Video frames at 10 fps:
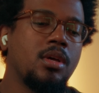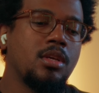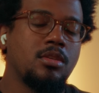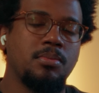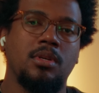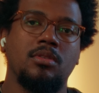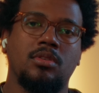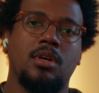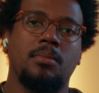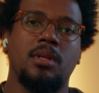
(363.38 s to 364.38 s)
speakers
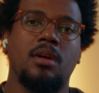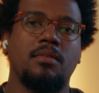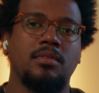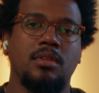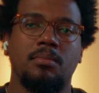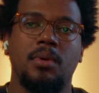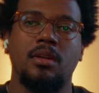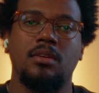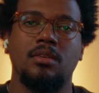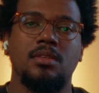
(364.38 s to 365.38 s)
coming off of the monitor